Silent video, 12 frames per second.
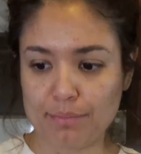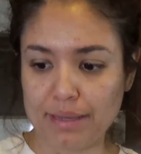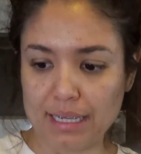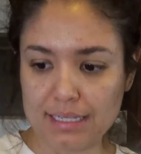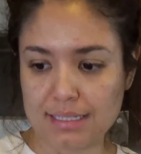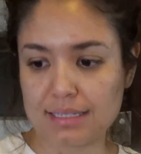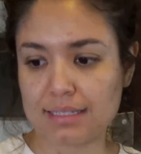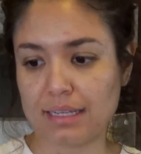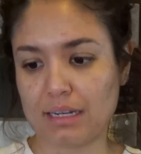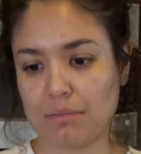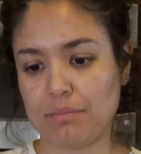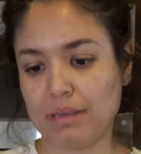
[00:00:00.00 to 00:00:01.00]
base is
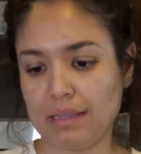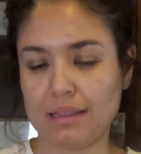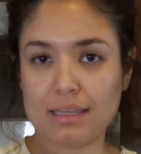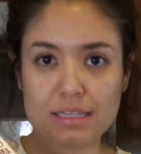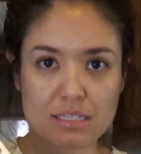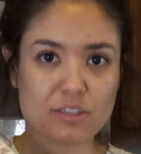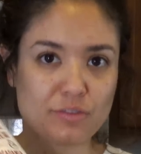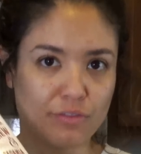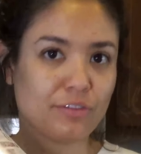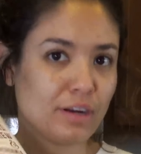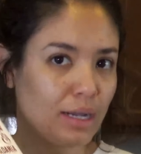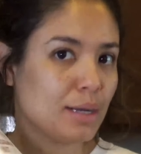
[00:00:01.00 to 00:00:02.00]
gonna be this
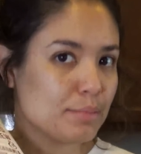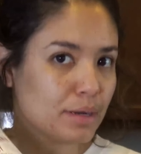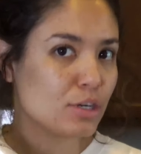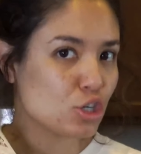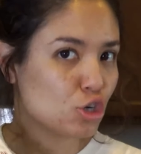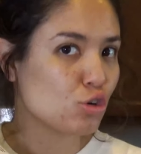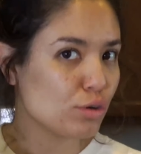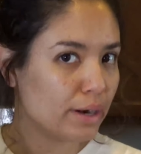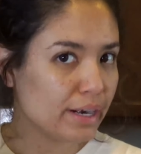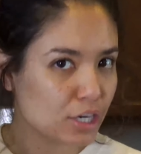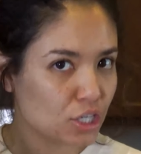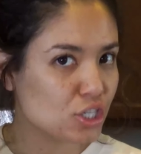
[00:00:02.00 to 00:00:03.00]
from
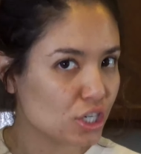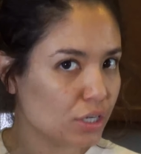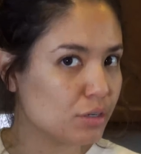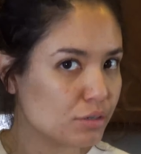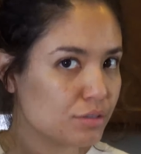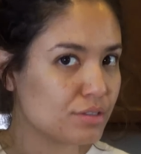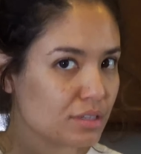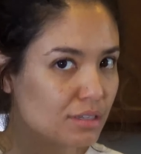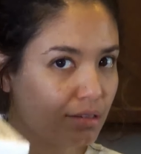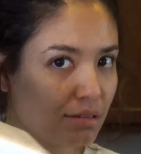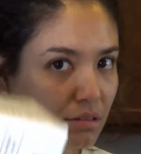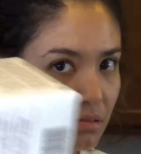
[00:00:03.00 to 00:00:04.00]
Trader Joe's.
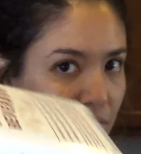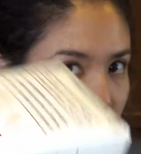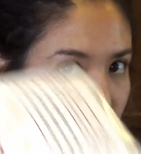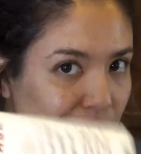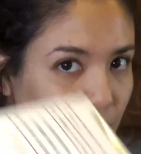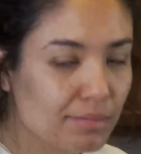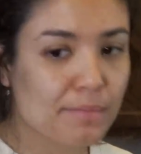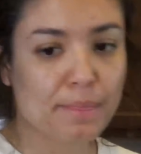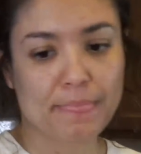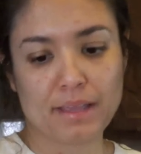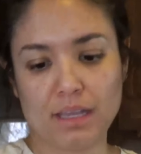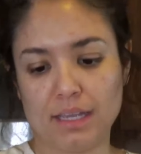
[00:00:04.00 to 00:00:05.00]

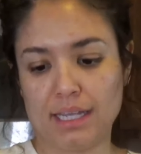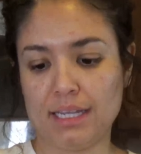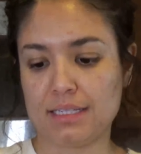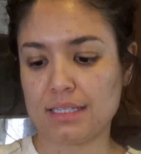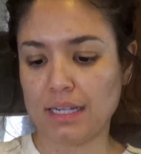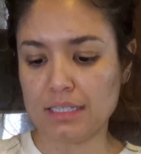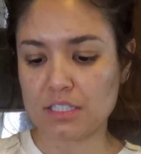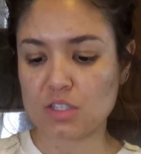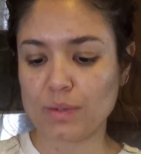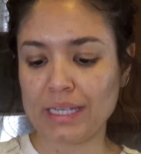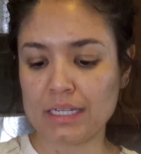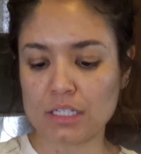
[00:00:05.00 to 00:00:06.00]
It's
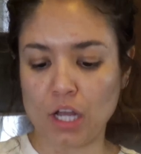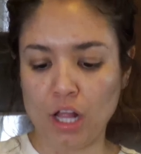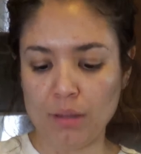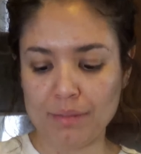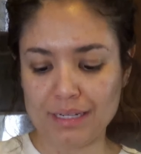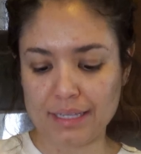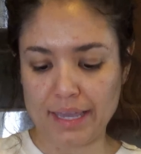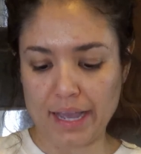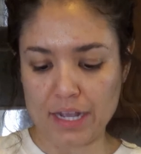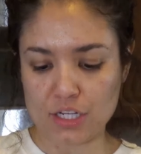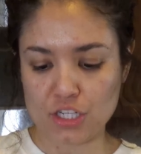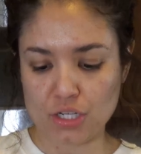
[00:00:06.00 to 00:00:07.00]
unsweetened almond,
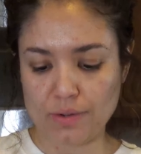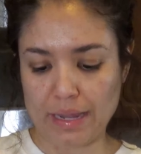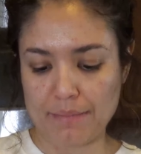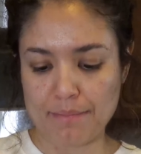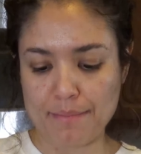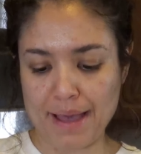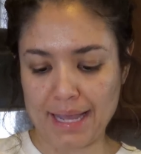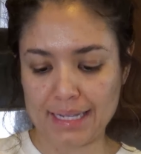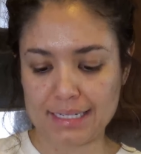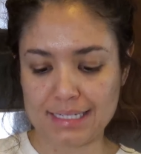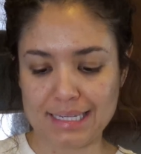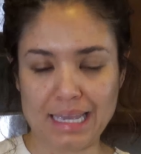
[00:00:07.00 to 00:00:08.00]
cashew, and
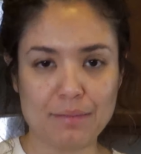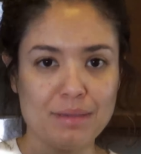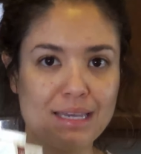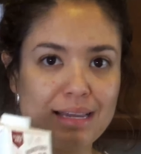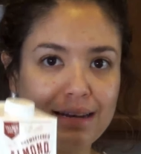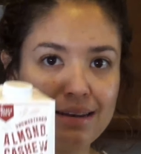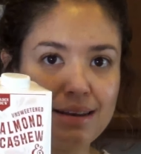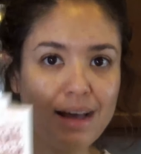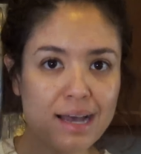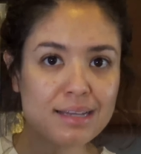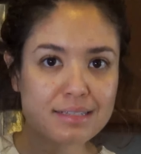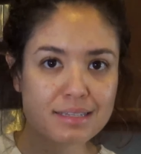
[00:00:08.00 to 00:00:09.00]
macadamia
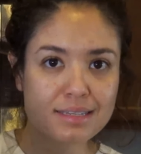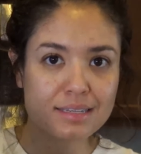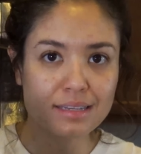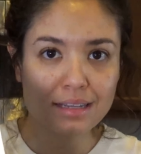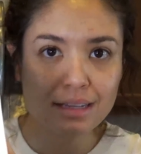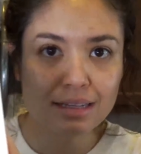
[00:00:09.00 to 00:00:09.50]
nut.